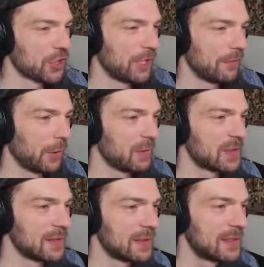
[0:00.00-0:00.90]

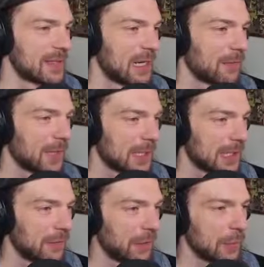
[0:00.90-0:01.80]
frequencies instead of cutting
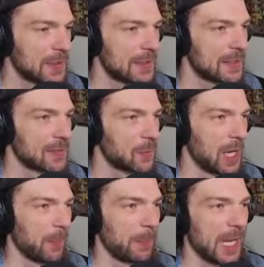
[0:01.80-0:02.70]
frequencies as
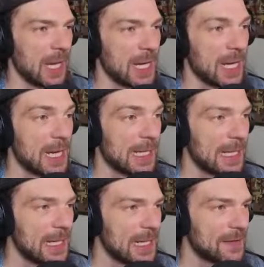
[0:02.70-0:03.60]
well. Then
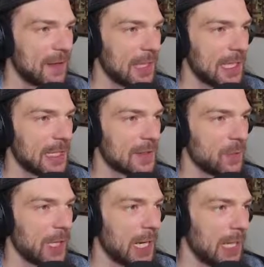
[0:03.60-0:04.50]
the next thing is
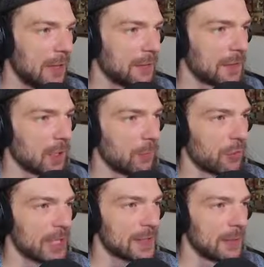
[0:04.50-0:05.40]
we have the
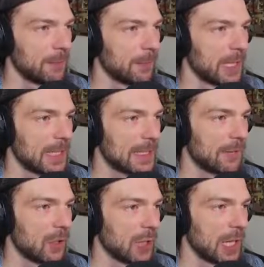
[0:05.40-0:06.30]
compressor. Let's have a
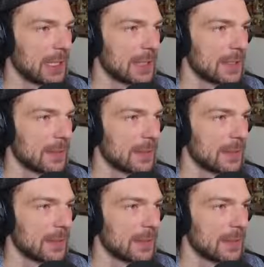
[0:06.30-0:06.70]
look at this.